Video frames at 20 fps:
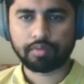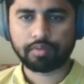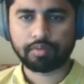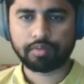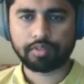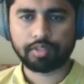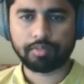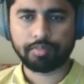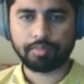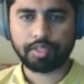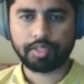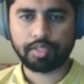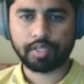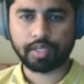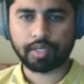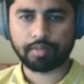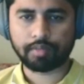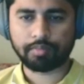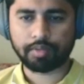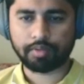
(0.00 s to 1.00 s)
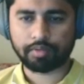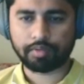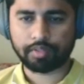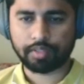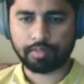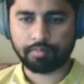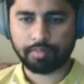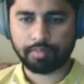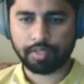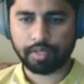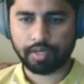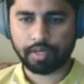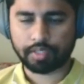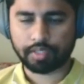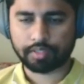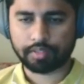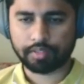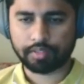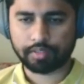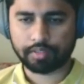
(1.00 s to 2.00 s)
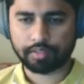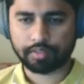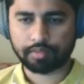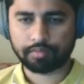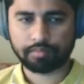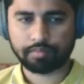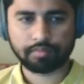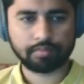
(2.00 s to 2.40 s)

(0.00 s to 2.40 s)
symmetric about the middle axis.